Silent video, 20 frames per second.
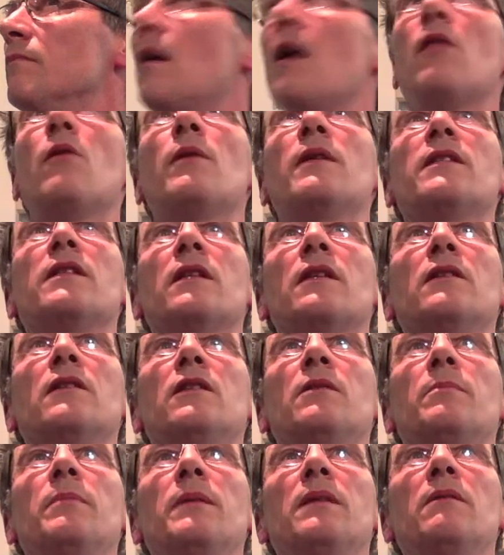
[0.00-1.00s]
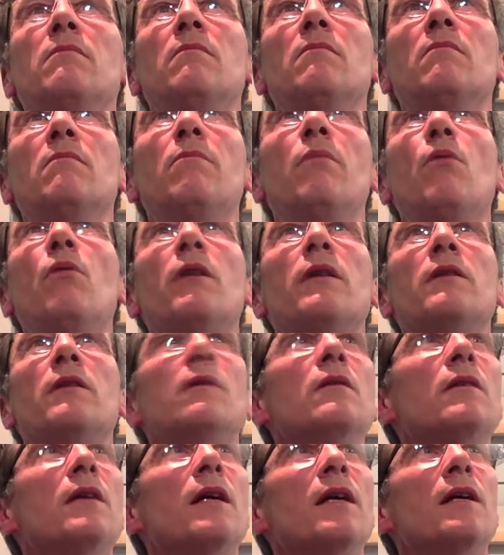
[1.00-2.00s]
Otherwise it can just be boring to
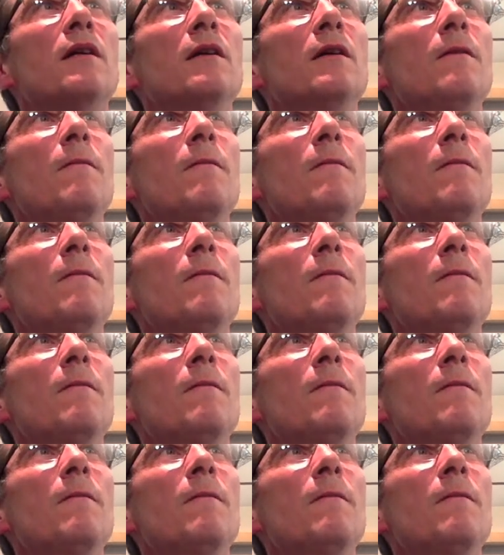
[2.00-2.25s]
look at.